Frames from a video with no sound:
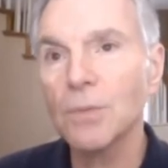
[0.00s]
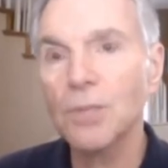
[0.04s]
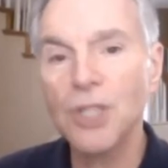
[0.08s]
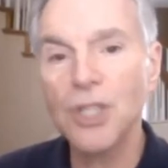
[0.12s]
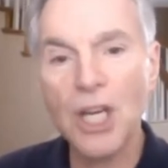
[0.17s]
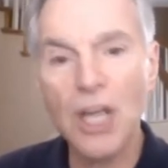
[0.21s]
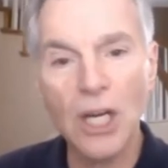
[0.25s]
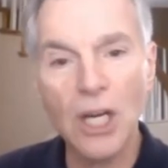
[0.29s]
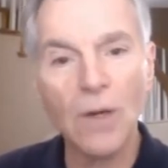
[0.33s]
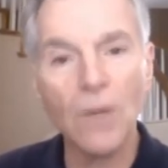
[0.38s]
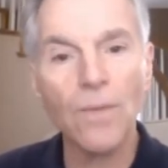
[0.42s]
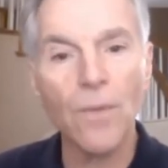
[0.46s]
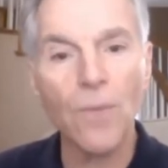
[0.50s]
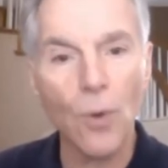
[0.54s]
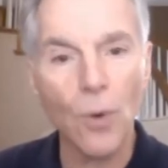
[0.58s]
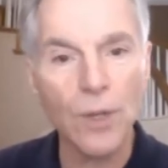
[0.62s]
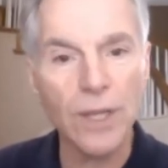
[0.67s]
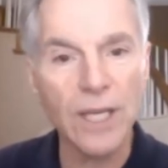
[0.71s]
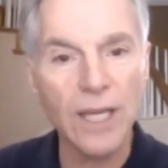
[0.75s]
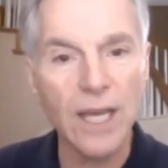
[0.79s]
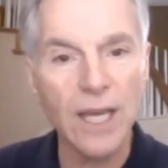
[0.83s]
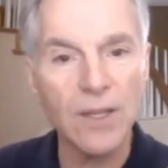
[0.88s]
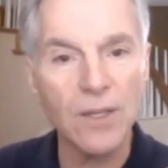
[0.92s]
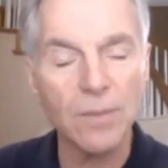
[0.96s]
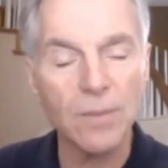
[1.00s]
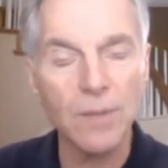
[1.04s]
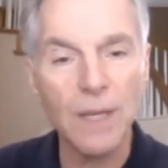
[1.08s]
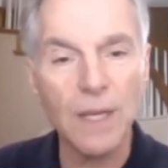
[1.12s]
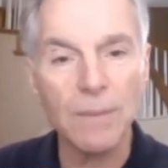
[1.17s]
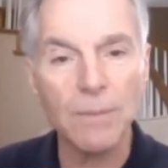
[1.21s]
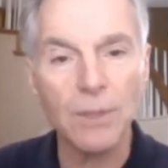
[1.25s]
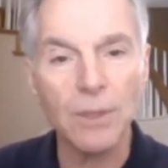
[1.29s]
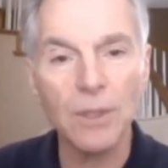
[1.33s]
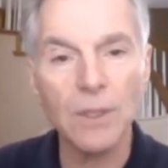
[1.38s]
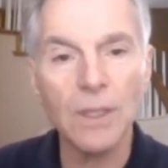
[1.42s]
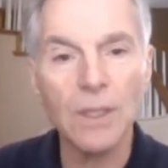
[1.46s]
cheer for the other
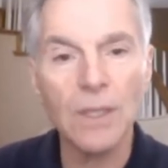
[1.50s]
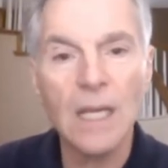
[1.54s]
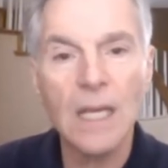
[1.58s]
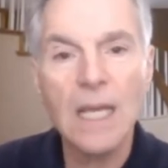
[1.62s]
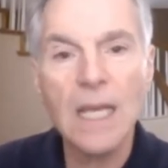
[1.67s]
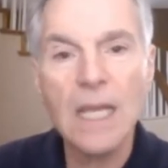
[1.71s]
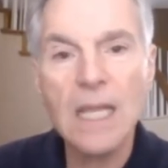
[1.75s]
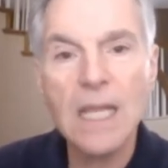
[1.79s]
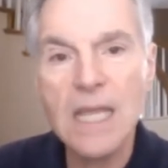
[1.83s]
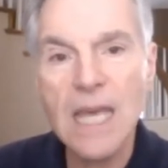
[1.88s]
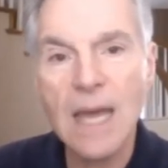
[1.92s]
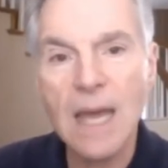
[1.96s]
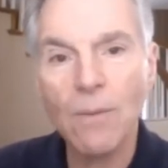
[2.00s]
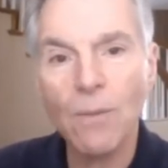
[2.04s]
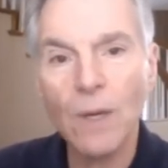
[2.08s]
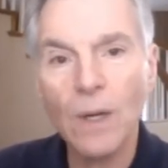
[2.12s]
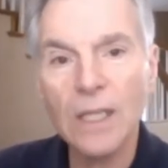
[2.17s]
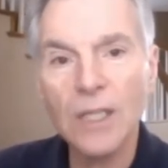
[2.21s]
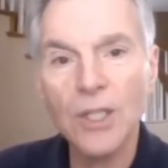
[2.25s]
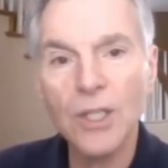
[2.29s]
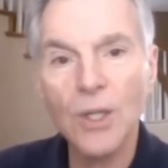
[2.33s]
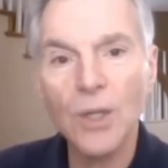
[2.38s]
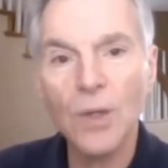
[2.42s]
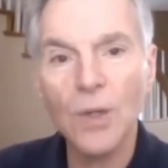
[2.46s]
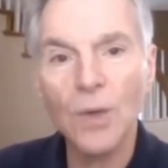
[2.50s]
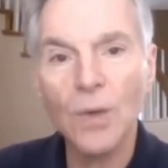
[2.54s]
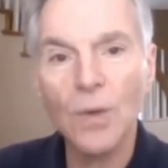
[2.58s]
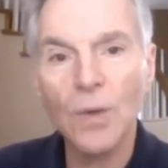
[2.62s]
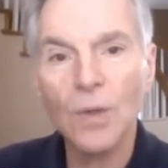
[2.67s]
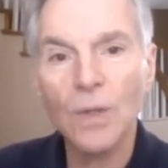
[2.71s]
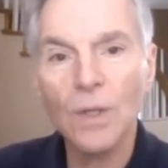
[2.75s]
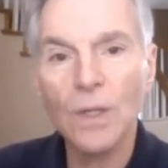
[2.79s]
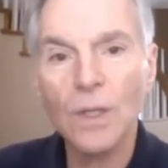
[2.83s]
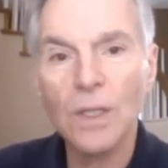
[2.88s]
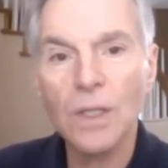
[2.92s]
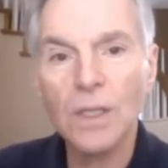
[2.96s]
people than we do
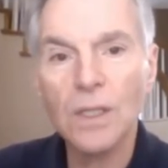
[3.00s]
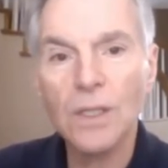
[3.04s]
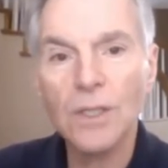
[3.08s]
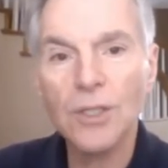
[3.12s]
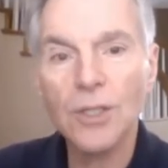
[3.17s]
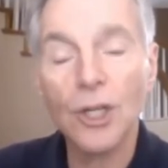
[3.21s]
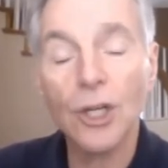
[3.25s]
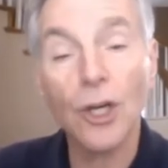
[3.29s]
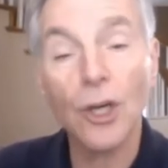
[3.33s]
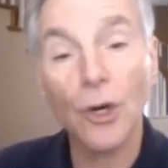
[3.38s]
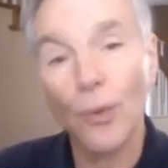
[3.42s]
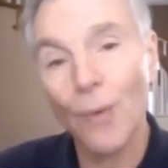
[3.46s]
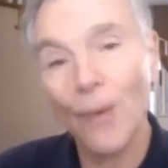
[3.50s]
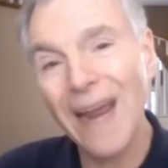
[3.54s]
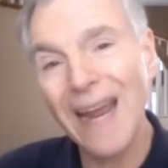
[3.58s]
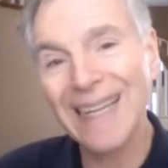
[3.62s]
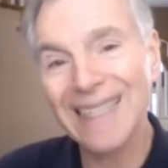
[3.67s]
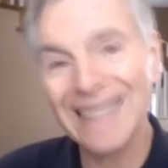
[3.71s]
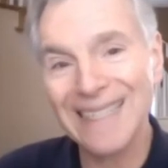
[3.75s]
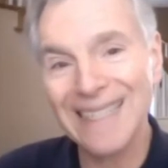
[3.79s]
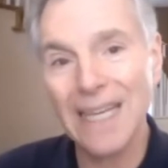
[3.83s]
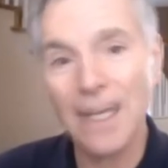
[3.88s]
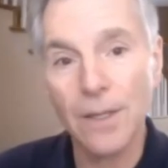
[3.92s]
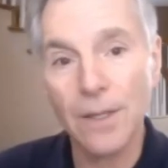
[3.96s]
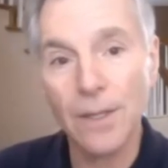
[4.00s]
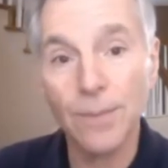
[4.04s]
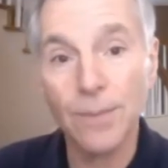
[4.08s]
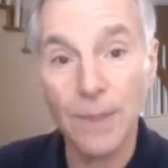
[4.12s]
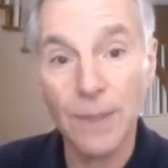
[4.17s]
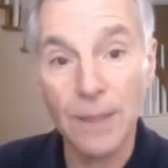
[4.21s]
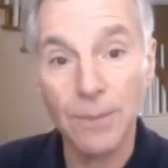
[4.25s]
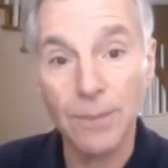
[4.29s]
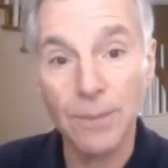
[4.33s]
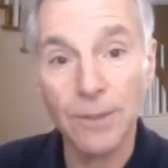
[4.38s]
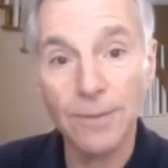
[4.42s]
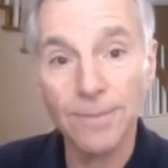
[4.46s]
to correct the other
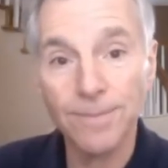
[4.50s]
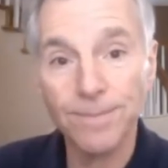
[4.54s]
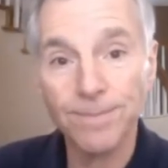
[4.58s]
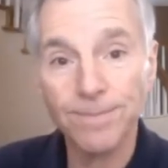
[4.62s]
people.